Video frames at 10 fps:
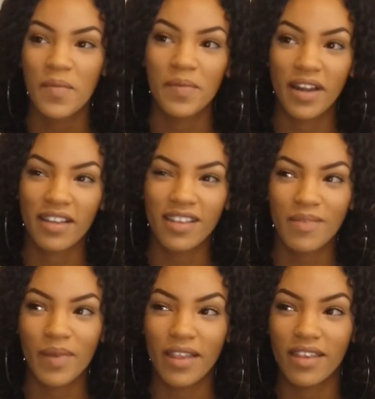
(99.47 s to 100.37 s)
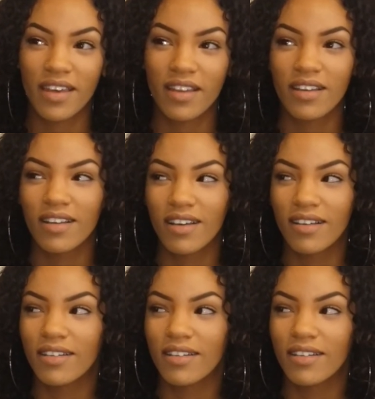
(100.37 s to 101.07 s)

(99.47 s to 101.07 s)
But I think by then,